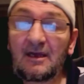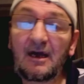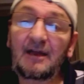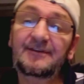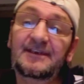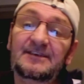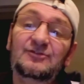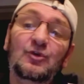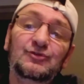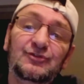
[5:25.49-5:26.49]
and it is
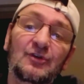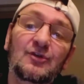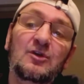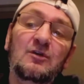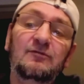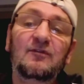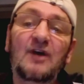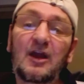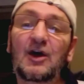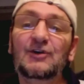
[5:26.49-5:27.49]
also the love of
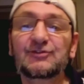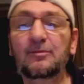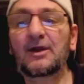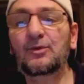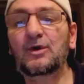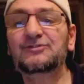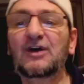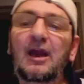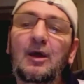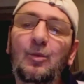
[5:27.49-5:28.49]
Allah subhanahu wa
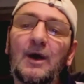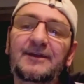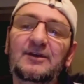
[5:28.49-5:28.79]
ta'ala why you're